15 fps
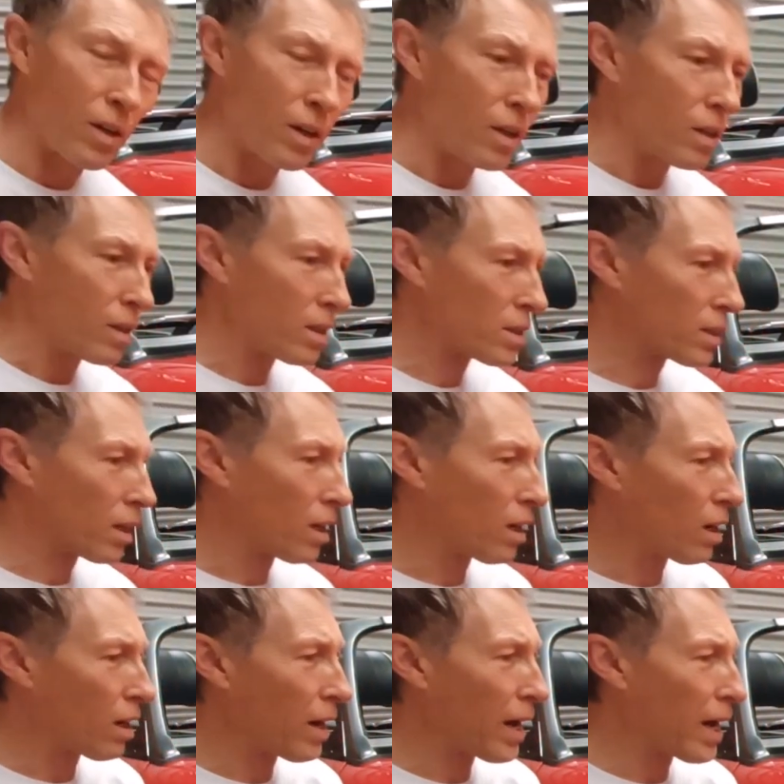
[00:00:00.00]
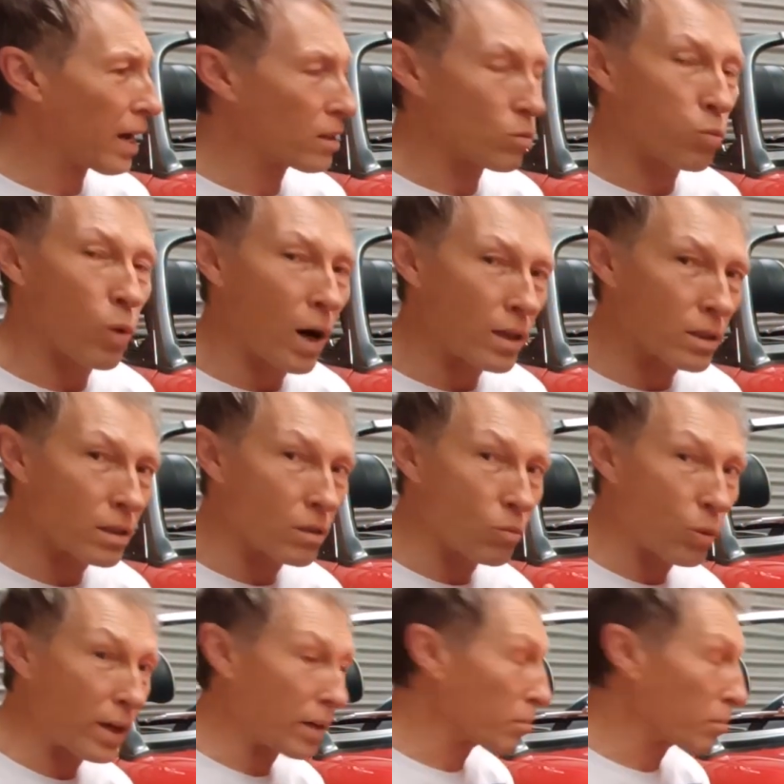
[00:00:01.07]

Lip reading: This car had one wing